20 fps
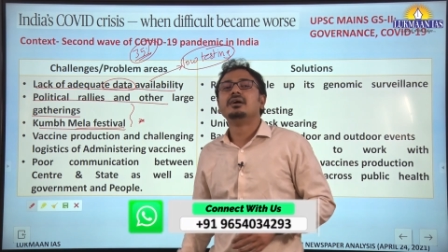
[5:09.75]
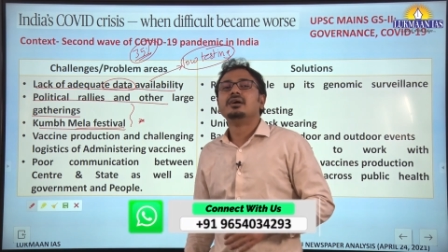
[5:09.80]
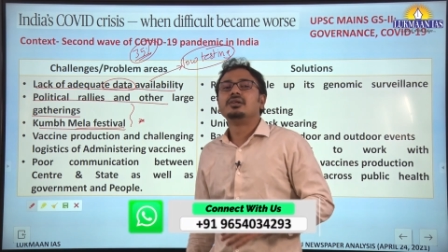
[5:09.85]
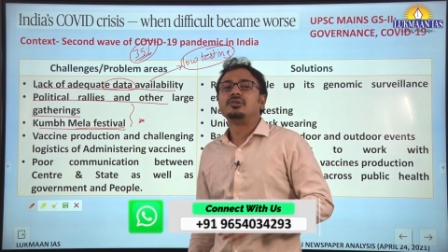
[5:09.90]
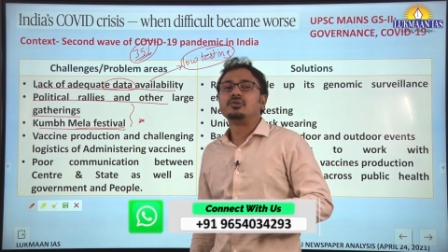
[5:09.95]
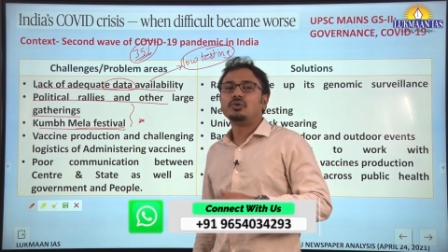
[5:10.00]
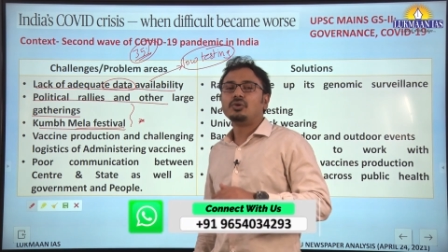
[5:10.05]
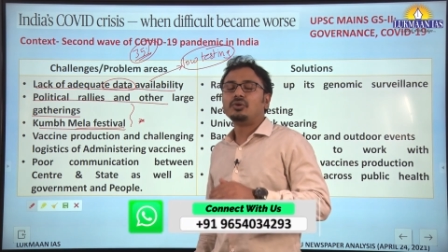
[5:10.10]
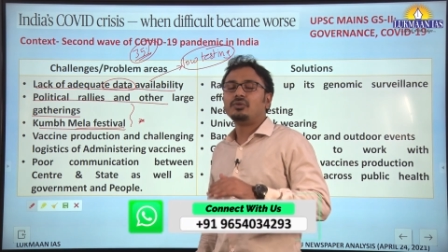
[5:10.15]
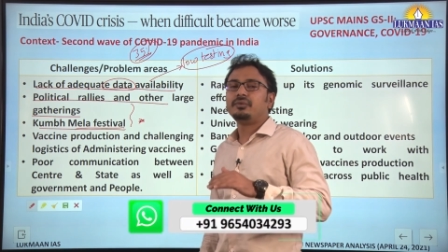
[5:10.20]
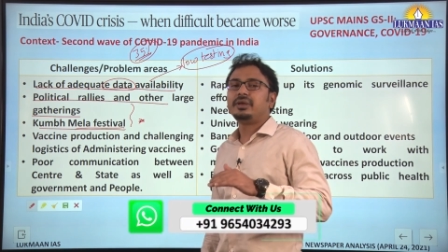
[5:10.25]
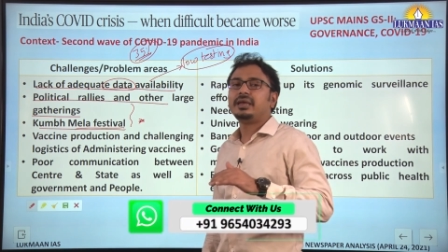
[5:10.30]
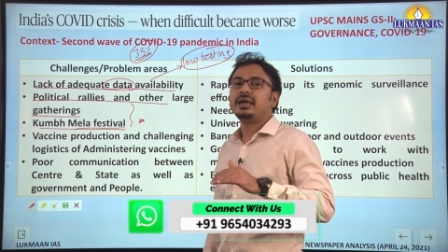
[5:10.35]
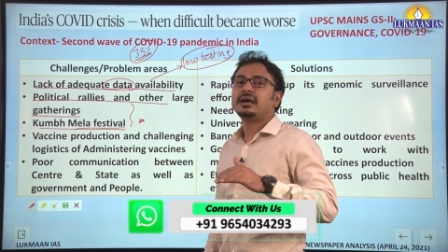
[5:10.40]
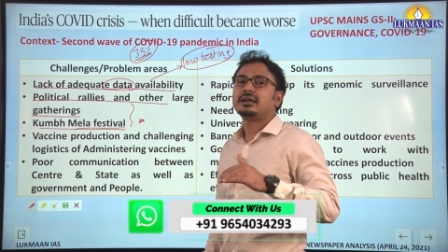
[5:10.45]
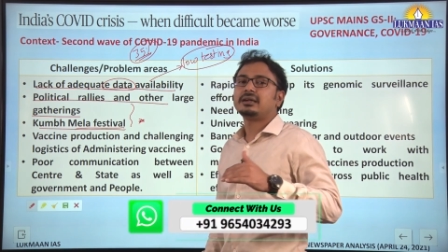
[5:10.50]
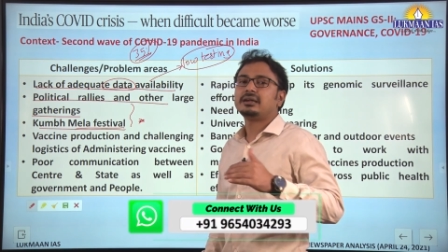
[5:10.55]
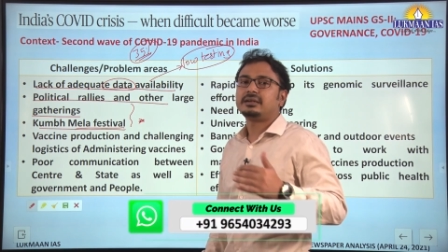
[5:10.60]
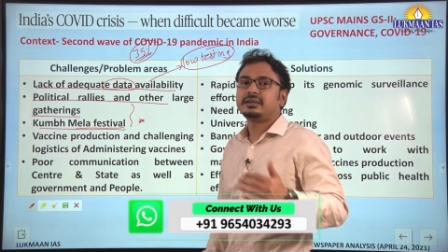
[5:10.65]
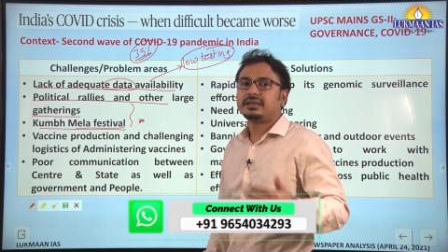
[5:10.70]
Though we
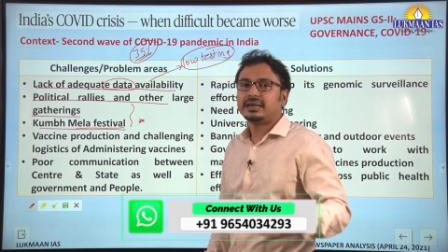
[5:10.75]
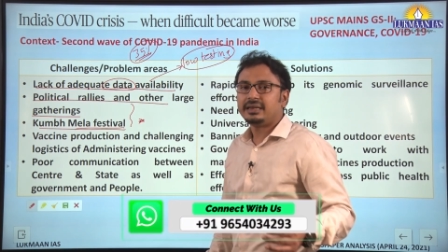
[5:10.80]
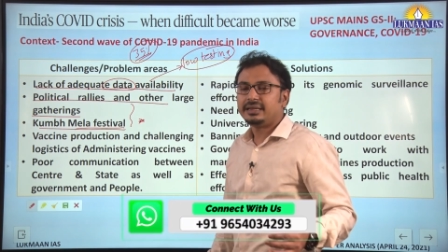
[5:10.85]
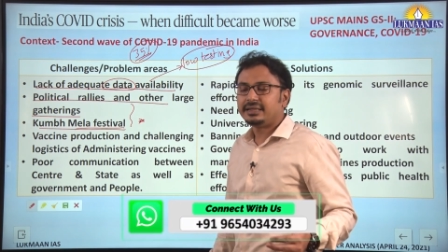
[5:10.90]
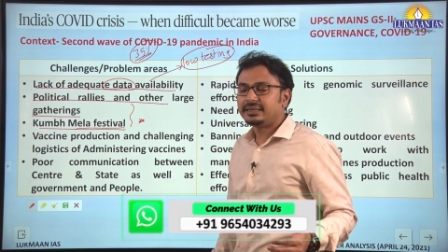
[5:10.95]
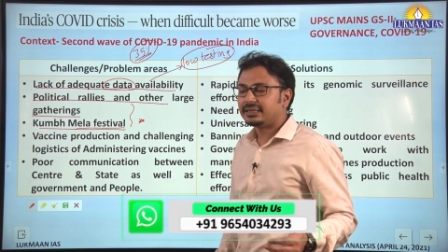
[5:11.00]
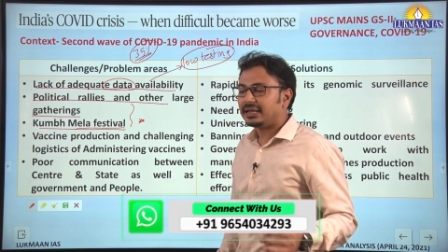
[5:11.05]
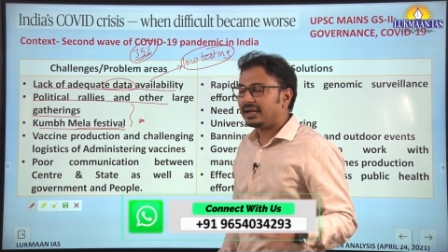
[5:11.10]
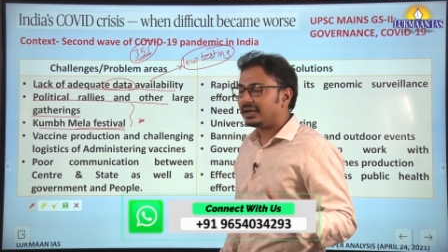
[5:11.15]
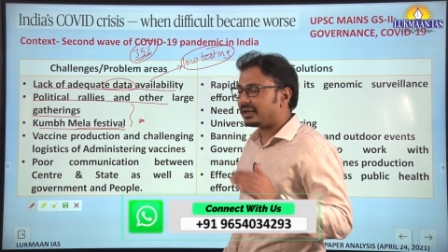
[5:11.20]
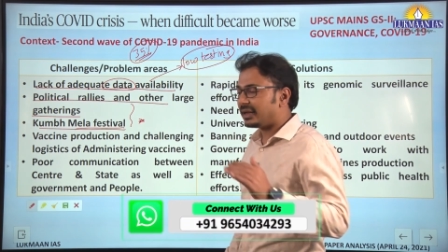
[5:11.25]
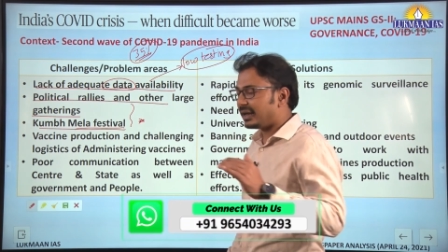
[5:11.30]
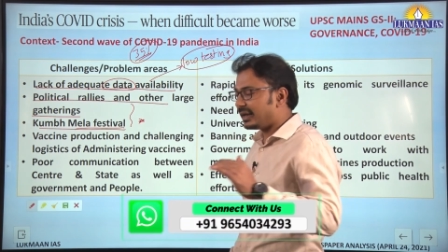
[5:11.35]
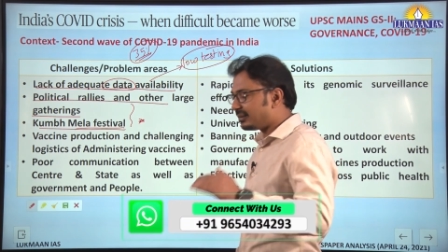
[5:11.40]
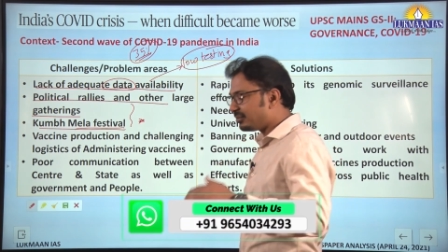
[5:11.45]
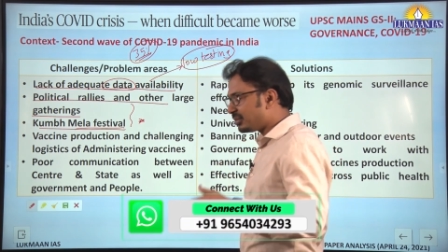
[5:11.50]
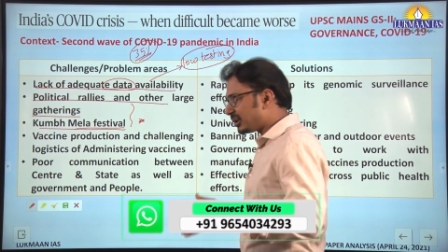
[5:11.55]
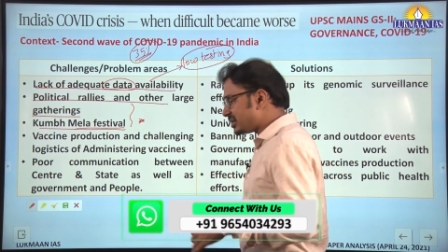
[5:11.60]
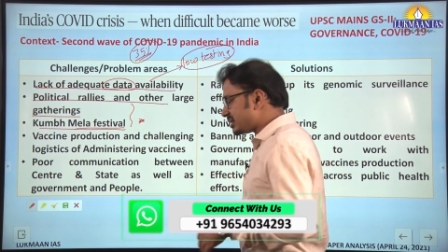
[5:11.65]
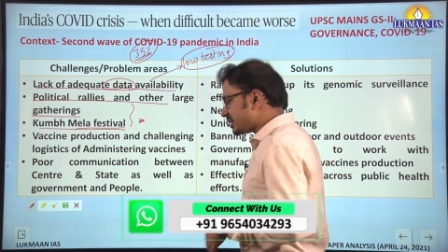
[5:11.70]
are telling that
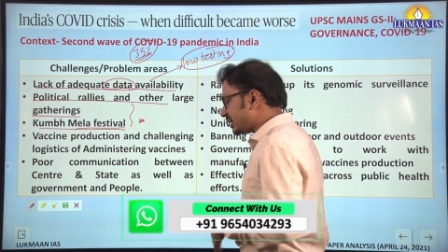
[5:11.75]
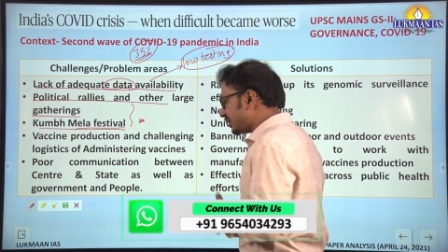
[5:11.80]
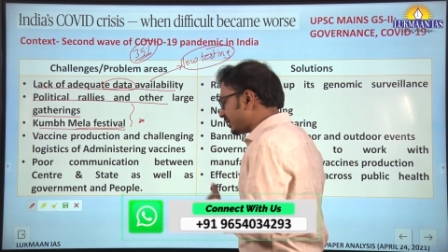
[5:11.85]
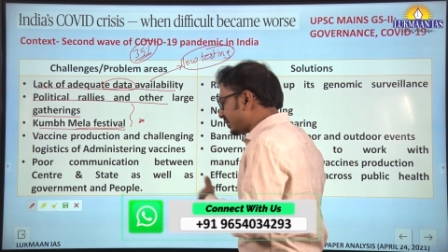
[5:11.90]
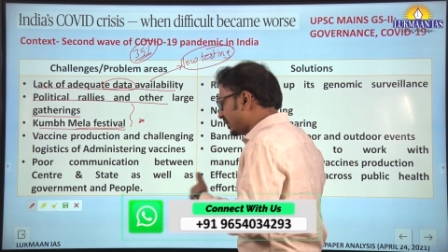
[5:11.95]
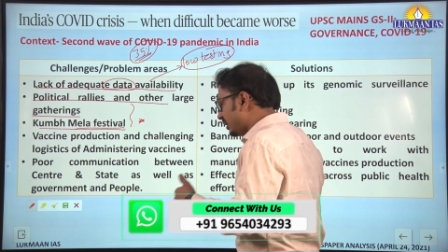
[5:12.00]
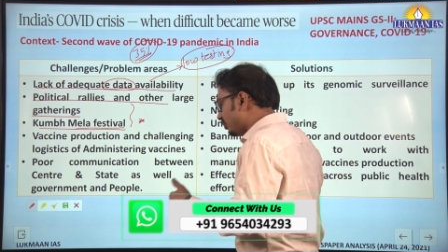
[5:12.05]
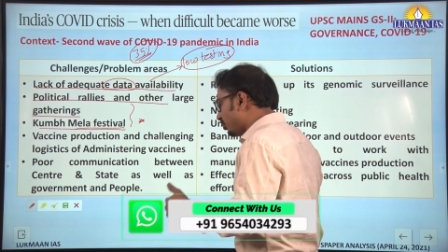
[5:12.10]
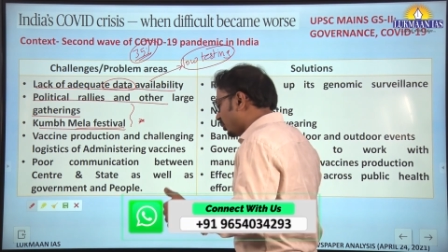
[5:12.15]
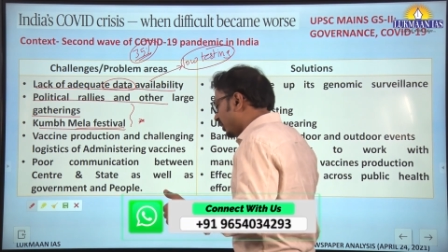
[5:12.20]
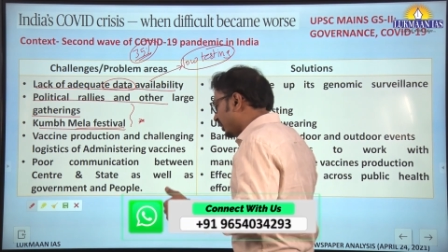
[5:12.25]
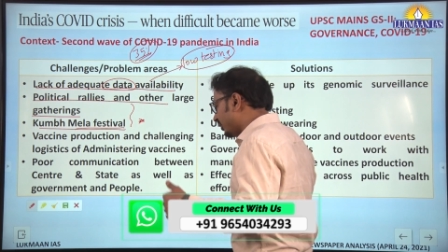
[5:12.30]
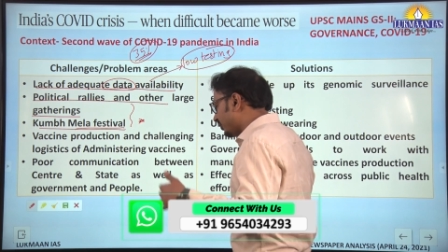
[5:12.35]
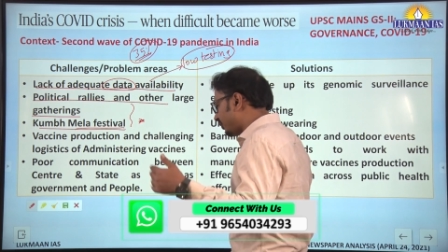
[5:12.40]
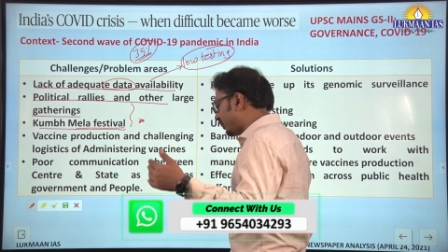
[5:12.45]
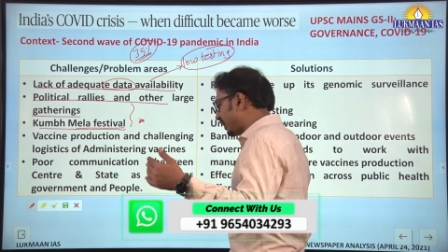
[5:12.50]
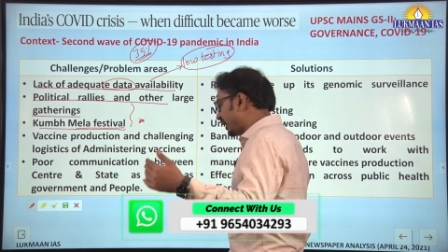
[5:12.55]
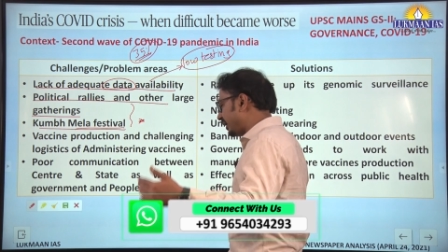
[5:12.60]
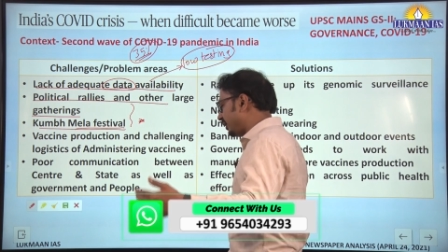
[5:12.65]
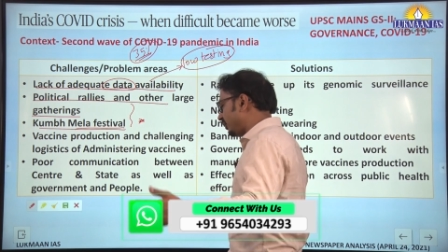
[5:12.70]
at present three point
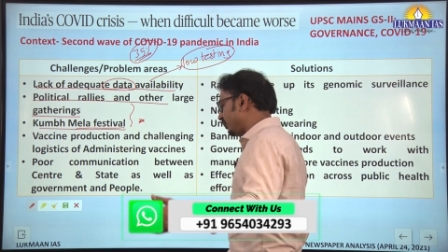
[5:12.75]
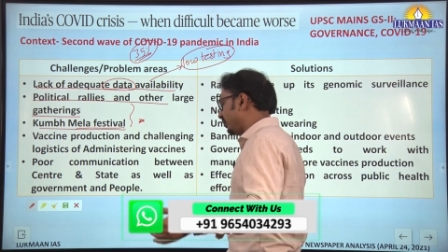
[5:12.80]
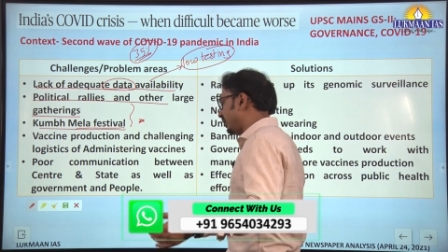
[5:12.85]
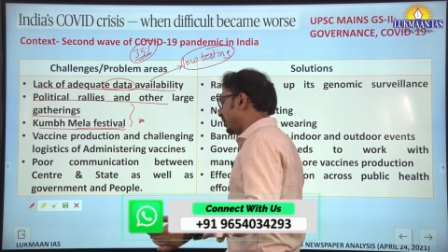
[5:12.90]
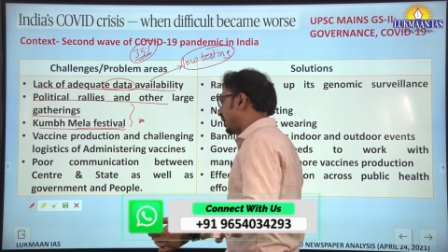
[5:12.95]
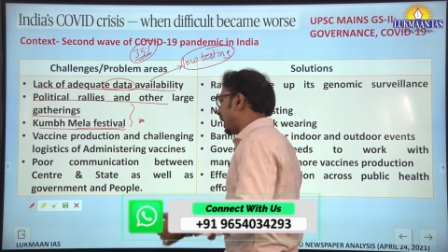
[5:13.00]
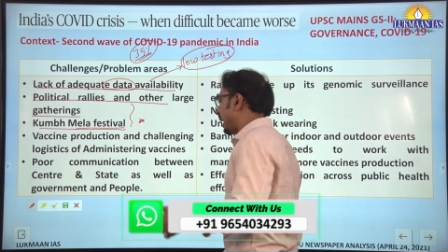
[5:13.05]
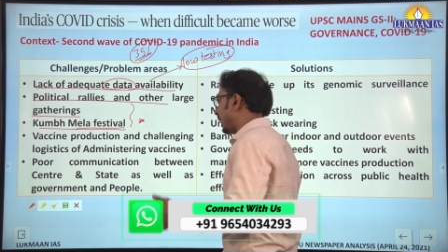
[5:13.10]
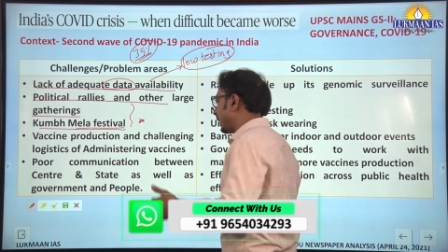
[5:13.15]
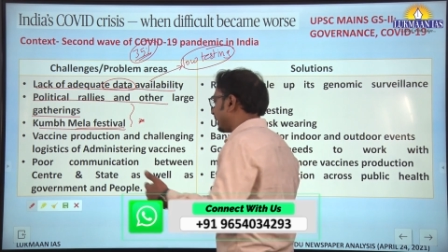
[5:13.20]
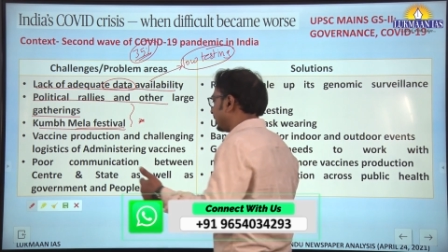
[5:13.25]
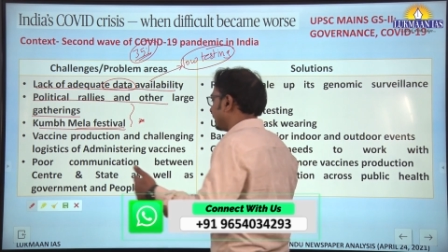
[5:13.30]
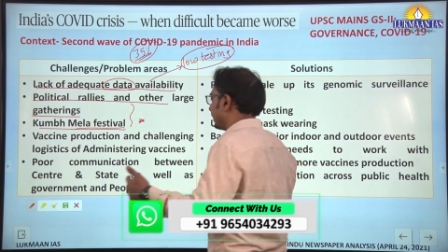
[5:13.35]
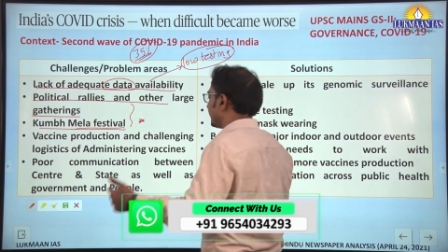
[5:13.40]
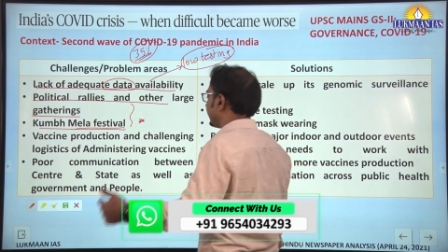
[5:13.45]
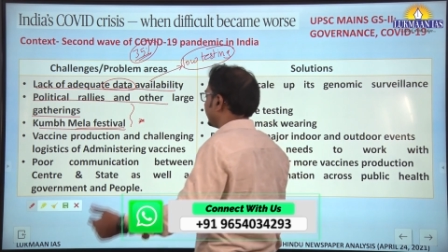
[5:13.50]
five lakh